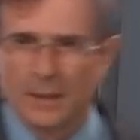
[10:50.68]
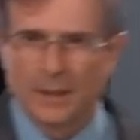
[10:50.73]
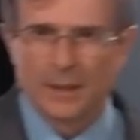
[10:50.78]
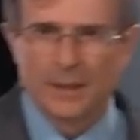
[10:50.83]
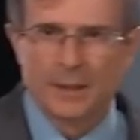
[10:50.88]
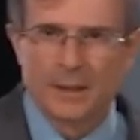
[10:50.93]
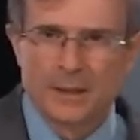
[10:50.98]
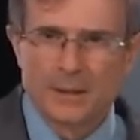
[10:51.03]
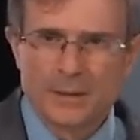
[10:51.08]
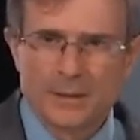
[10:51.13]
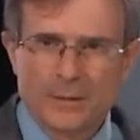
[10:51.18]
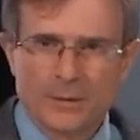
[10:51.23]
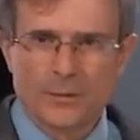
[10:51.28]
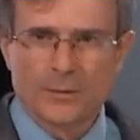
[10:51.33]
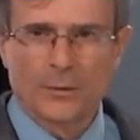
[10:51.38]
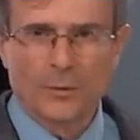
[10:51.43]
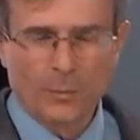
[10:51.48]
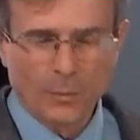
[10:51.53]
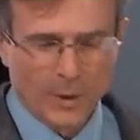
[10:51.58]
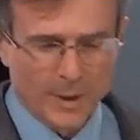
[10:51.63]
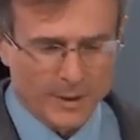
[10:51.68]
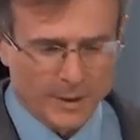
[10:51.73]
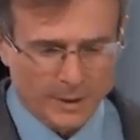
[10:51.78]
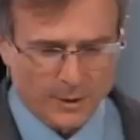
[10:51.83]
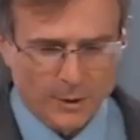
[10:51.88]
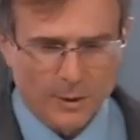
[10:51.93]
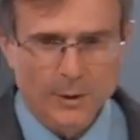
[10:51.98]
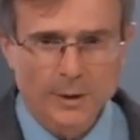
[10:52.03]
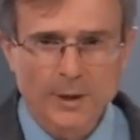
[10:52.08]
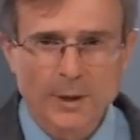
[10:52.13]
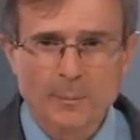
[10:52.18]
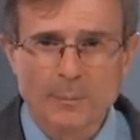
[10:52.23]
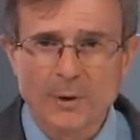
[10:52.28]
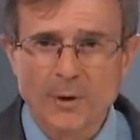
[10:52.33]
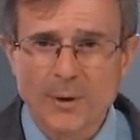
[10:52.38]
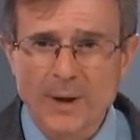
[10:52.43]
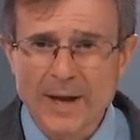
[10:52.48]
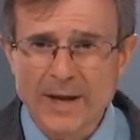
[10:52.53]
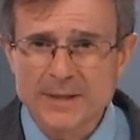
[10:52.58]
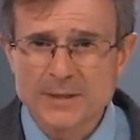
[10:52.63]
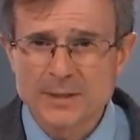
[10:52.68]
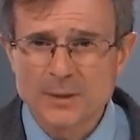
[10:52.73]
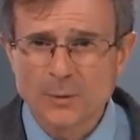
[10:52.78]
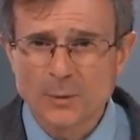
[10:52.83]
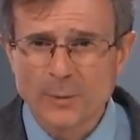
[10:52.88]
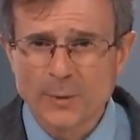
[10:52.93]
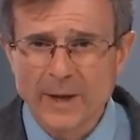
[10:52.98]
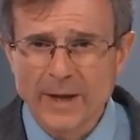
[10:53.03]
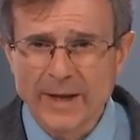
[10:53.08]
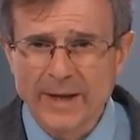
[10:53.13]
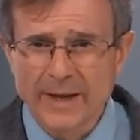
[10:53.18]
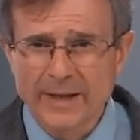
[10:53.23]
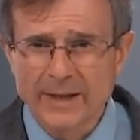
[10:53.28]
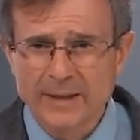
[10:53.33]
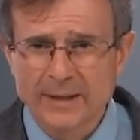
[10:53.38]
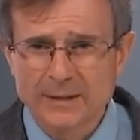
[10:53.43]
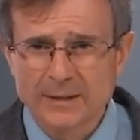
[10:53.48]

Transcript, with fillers: Uh, the one that go a paraxial ray,